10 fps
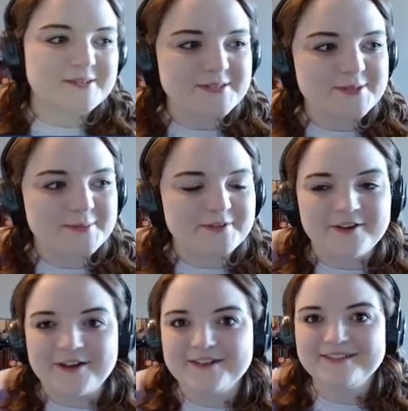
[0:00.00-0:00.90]
this will be
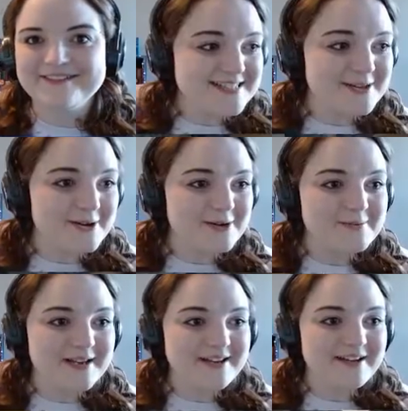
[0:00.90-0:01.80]
fun. Oh
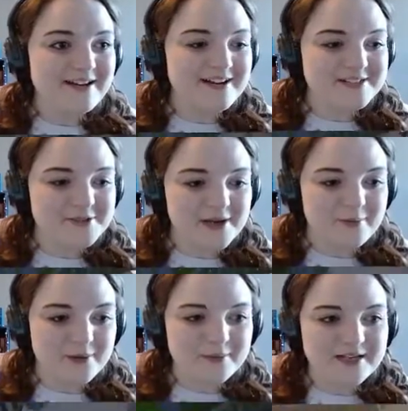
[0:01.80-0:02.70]
my gosh. Okay,
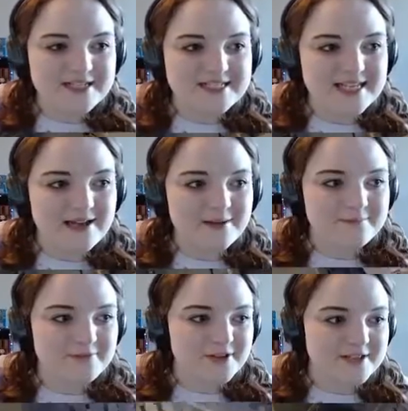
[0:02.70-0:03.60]
where are we going to set
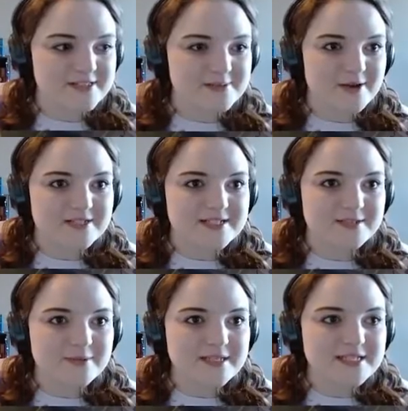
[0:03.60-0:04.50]
up for the custom content?
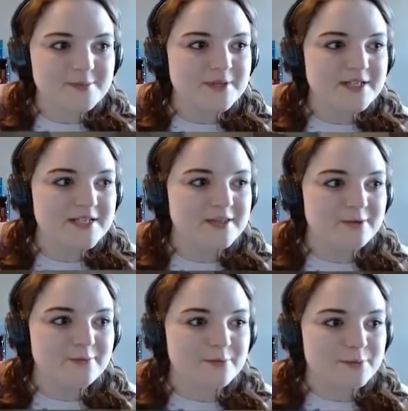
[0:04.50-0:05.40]
We need to put it in
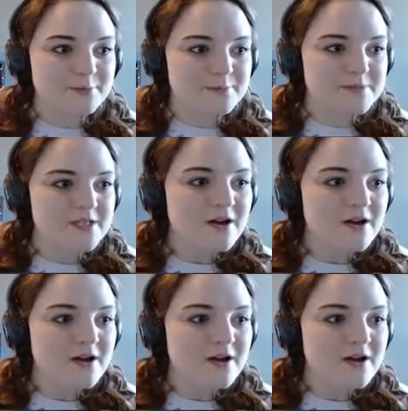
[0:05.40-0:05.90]
their rooms.